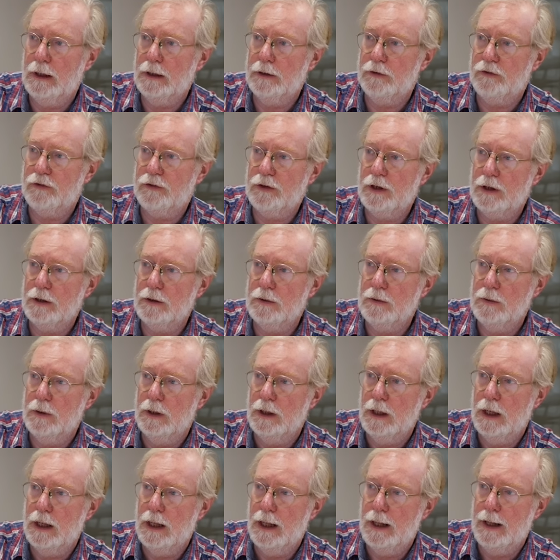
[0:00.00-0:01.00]
And so
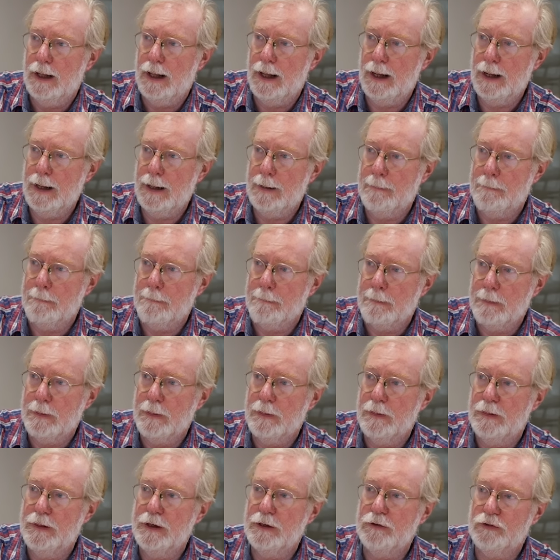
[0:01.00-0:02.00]

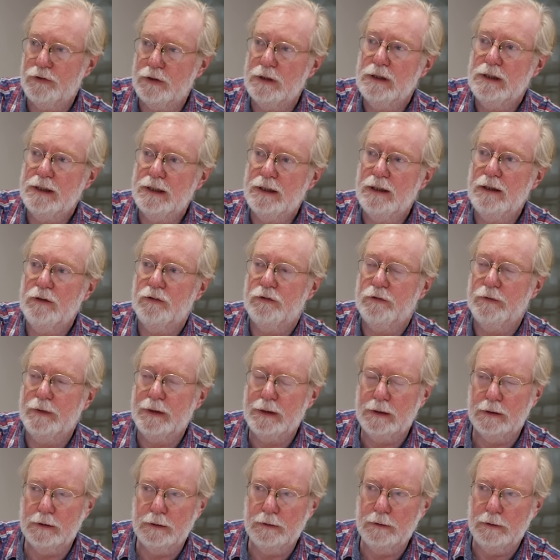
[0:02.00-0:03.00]
those early kings of
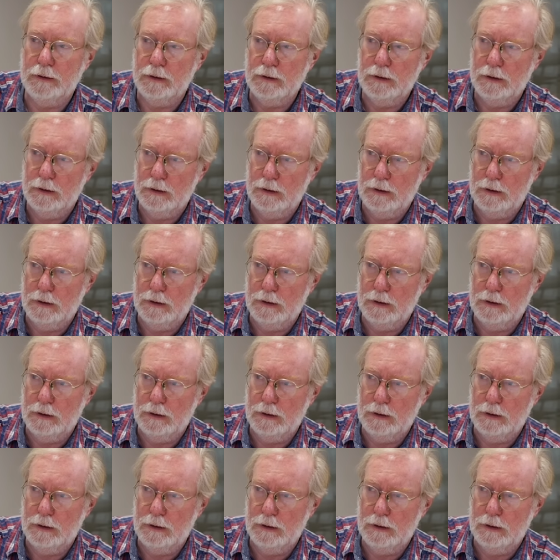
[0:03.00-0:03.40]
England